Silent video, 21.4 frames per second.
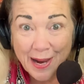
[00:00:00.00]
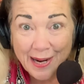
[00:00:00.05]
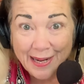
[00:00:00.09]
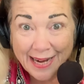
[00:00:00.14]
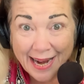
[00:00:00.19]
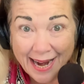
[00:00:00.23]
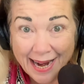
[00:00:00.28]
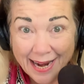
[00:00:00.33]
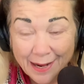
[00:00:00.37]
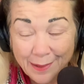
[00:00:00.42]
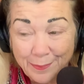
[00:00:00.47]

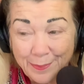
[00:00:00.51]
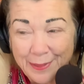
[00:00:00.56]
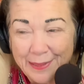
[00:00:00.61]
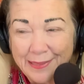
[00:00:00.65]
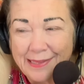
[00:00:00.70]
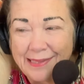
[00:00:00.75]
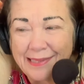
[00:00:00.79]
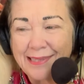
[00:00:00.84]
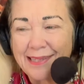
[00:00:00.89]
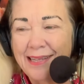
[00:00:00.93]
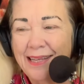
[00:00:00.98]

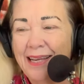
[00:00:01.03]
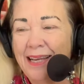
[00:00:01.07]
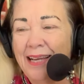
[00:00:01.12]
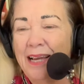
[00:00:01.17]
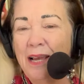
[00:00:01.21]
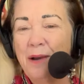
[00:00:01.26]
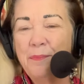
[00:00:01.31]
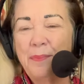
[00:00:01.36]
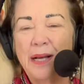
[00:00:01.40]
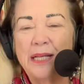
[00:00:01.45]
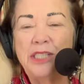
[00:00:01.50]
cannabis,
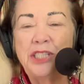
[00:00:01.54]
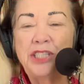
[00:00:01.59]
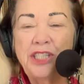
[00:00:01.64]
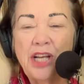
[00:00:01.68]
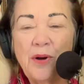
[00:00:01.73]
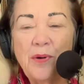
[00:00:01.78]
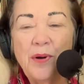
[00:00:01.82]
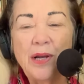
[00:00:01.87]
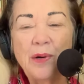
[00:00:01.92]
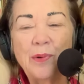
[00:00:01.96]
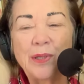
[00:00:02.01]
by
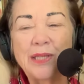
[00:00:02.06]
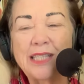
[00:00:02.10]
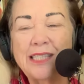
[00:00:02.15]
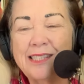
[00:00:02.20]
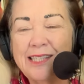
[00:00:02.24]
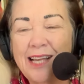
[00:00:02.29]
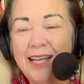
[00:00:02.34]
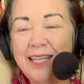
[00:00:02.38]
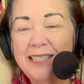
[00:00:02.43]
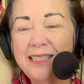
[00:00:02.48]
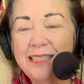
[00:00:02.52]
showing what the
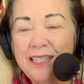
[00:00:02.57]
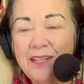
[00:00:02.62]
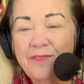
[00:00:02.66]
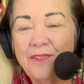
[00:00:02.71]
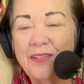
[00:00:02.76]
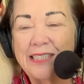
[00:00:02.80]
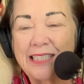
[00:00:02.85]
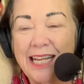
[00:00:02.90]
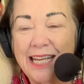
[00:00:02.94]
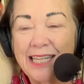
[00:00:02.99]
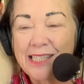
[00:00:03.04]

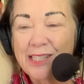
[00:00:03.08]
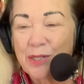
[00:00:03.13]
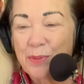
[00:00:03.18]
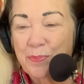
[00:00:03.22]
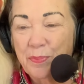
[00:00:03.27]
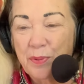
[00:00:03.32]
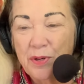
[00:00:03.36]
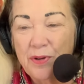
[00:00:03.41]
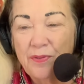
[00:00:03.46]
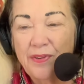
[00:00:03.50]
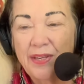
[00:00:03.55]
scientific tests are
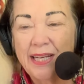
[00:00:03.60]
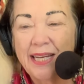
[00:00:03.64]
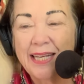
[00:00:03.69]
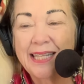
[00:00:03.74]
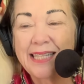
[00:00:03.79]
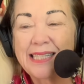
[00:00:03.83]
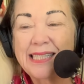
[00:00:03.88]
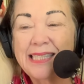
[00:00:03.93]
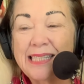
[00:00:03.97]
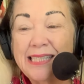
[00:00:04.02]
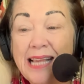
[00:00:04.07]
proving and
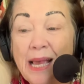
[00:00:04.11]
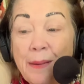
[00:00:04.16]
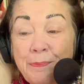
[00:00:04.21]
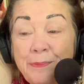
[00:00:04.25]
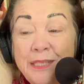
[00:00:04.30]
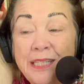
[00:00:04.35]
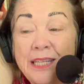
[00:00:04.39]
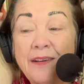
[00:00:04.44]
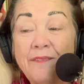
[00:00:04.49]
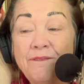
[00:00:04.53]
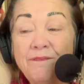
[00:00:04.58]

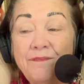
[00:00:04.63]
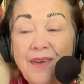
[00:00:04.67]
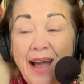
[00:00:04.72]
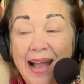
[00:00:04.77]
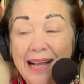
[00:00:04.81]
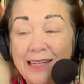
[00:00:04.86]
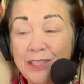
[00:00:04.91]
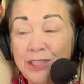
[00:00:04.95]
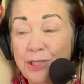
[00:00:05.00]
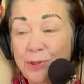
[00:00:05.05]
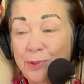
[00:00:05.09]
accepting
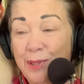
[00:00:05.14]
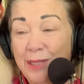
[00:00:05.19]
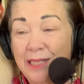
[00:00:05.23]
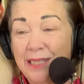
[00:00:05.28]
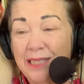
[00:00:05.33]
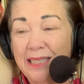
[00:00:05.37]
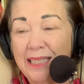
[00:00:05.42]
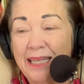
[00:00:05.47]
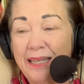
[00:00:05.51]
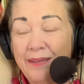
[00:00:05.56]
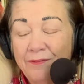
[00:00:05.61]

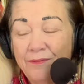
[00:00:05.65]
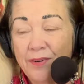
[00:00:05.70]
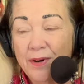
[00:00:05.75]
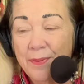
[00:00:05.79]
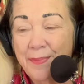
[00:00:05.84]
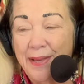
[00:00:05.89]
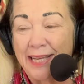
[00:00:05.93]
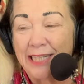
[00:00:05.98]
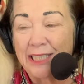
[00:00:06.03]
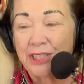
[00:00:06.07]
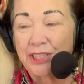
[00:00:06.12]
factual
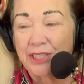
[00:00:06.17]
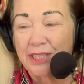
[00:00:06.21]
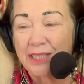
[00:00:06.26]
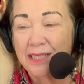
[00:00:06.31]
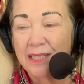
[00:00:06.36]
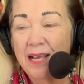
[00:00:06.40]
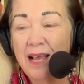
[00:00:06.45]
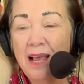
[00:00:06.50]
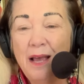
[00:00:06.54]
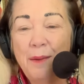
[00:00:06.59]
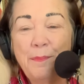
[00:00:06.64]
information,
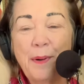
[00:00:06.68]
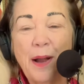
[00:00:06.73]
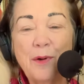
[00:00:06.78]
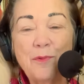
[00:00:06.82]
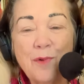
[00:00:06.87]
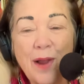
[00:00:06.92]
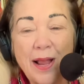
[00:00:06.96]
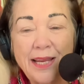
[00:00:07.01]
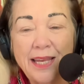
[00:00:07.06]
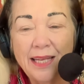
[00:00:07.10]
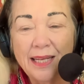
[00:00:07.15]
by
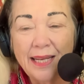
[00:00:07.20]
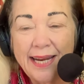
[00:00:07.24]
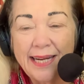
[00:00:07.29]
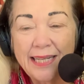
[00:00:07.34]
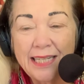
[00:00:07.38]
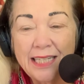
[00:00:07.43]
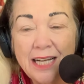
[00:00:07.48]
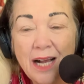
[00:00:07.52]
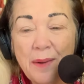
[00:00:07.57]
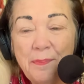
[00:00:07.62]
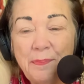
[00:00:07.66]

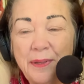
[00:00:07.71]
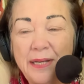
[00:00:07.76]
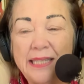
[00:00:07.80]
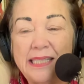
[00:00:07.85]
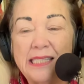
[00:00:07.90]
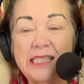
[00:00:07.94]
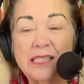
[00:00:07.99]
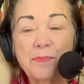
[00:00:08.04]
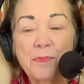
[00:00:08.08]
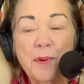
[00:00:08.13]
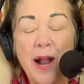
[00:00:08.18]
regulating
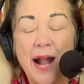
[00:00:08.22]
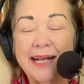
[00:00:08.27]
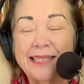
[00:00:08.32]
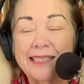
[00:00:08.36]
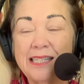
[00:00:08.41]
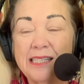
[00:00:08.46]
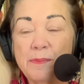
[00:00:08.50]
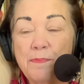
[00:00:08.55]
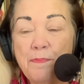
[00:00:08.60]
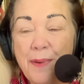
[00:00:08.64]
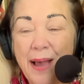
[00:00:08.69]
companies to
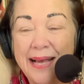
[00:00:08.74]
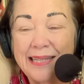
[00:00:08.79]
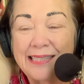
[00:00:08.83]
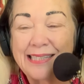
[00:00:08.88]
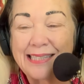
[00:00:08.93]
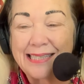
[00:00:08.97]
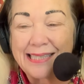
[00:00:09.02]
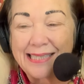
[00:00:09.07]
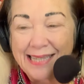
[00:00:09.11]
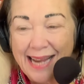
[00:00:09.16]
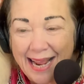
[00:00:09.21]
practice best
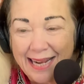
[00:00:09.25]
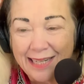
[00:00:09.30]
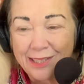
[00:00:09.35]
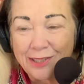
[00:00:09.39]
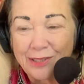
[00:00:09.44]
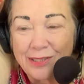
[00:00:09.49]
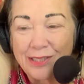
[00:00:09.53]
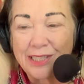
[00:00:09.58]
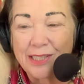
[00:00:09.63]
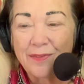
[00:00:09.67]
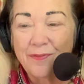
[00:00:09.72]

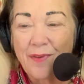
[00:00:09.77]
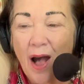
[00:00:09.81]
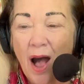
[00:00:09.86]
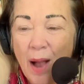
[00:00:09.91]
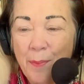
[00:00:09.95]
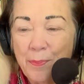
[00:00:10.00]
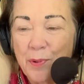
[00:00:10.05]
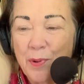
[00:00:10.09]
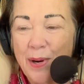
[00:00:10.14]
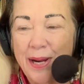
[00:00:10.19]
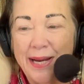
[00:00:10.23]
standards of
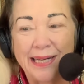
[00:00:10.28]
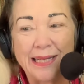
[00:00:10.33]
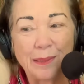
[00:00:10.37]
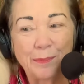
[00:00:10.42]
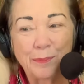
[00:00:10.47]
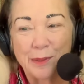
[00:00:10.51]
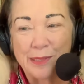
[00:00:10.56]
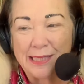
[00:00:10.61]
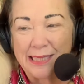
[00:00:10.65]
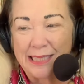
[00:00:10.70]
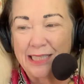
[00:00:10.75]
operating
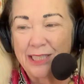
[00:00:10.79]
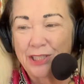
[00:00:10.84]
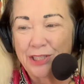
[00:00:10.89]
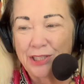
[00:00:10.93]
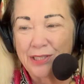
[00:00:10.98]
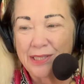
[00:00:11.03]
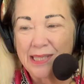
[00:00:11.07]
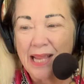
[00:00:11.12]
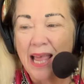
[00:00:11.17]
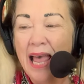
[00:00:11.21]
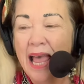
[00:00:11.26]

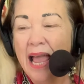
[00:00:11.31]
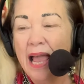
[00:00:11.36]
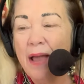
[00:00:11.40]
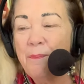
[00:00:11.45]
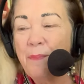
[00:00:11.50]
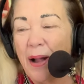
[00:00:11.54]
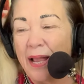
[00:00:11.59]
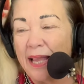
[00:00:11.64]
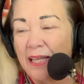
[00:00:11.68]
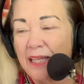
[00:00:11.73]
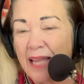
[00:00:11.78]
procedures, and
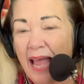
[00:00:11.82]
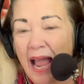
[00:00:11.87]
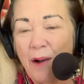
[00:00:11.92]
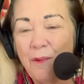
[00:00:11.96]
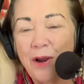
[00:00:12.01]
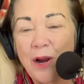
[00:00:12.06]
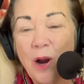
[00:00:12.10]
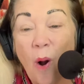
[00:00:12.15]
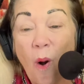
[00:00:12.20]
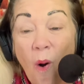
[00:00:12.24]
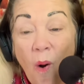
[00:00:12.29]
by
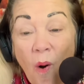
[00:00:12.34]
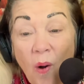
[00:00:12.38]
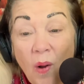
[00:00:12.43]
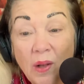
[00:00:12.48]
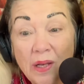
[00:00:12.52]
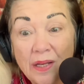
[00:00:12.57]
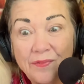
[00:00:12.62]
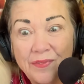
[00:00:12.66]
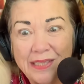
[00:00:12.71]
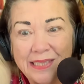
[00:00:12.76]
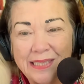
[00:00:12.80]
allowing
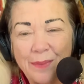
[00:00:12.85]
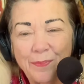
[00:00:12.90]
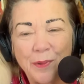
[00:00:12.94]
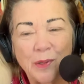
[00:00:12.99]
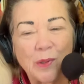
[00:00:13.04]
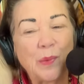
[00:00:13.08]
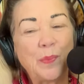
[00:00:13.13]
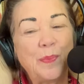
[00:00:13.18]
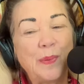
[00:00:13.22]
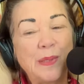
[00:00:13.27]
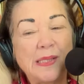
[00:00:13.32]
all of the
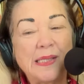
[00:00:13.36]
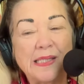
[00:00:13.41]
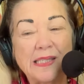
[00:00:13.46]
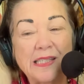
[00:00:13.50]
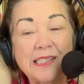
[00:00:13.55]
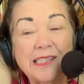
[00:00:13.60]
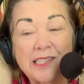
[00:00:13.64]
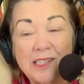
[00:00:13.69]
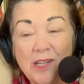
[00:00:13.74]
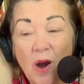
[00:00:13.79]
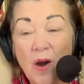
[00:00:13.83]
typical
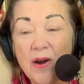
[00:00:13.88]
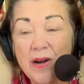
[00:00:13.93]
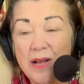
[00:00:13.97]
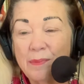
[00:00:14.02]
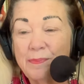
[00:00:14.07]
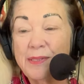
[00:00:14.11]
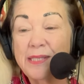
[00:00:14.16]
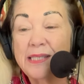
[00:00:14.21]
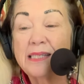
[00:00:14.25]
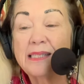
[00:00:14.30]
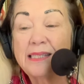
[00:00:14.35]
business
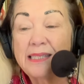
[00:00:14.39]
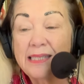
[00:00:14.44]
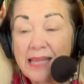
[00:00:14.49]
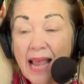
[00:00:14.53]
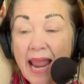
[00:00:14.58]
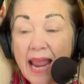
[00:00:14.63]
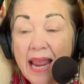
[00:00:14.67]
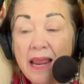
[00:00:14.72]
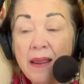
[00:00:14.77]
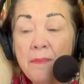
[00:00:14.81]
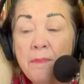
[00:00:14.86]
startups the
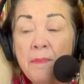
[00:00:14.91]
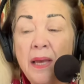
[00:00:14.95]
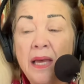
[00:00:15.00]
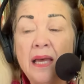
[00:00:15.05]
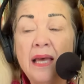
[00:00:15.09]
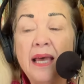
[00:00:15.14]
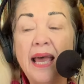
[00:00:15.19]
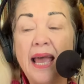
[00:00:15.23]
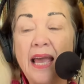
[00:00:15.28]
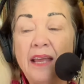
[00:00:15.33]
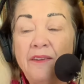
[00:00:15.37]
same
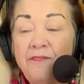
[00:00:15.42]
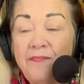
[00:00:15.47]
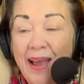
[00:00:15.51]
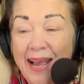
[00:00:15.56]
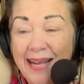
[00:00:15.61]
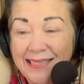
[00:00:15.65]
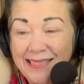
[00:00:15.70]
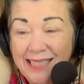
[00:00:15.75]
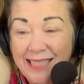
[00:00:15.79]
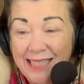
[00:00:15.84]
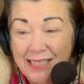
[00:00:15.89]

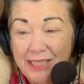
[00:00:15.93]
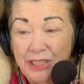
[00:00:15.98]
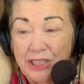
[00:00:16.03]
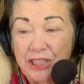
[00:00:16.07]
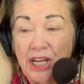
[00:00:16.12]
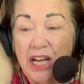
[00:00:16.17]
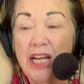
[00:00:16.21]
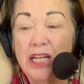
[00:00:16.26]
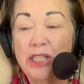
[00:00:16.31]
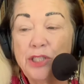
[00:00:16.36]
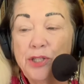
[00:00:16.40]

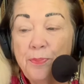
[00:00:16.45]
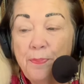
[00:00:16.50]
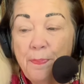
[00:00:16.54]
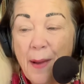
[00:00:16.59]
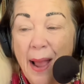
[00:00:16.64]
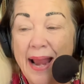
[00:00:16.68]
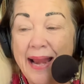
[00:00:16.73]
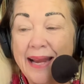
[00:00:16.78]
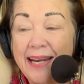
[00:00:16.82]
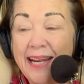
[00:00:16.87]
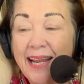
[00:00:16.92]
advantage to
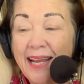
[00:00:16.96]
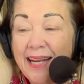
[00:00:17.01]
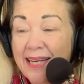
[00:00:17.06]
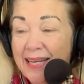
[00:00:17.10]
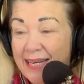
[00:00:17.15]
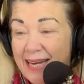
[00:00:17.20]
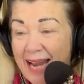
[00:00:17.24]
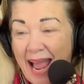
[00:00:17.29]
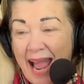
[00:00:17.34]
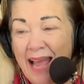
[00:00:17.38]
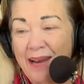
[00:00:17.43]
banking
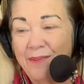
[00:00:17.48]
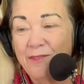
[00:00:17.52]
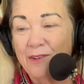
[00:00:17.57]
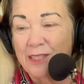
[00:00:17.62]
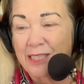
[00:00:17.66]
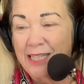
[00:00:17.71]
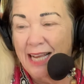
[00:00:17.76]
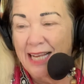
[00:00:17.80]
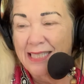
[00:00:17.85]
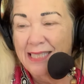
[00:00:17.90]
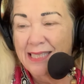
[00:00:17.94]
and
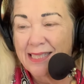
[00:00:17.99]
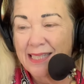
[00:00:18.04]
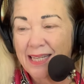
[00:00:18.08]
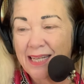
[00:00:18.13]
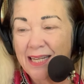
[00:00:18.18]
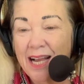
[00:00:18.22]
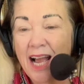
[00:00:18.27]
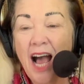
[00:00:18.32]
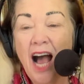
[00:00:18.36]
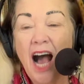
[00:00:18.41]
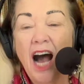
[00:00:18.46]

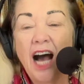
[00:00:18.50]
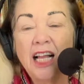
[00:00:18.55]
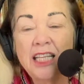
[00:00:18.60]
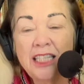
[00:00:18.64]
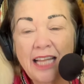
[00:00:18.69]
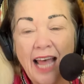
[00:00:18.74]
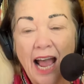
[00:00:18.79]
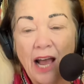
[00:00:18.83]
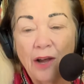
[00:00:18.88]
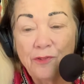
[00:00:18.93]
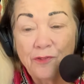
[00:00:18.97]
advertising
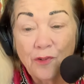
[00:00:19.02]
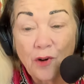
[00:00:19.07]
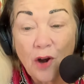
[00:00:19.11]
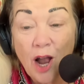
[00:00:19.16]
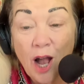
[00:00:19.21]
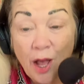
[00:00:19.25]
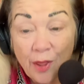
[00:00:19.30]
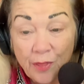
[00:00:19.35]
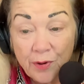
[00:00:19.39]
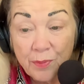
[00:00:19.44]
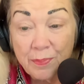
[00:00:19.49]
allowed for
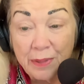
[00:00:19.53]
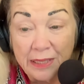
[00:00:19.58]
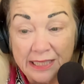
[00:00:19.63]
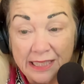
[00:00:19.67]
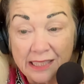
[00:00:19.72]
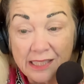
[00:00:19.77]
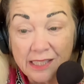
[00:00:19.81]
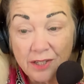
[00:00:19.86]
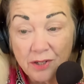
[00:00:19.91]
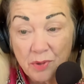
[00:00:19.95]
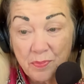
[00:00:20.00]
other
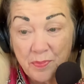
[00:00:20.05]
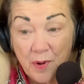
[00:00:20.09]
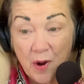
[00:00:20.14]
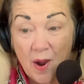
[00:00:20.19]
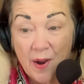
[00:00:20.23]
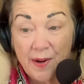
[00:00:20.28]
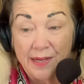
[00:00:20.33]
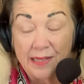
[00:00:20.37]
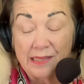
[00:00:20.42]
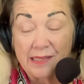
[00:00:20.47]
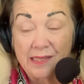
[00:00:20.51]
medicinal
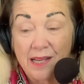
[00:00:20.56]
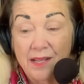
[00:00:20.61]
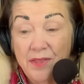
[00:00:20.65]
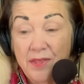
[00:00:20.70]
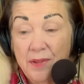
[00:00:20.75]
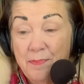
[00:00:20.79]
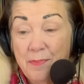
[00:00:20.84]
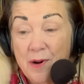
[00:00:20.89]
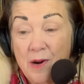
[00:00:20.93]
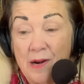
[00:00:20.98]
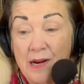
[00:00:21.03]
products on
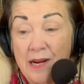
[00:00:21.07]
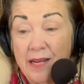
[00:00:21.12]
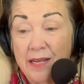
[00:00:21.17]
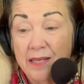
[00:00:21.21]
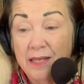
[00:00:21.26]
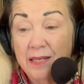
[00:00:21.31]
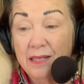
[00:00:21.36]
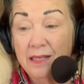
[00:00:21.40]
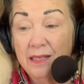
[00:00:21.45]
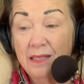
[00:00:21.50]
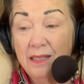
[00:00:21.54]
the market.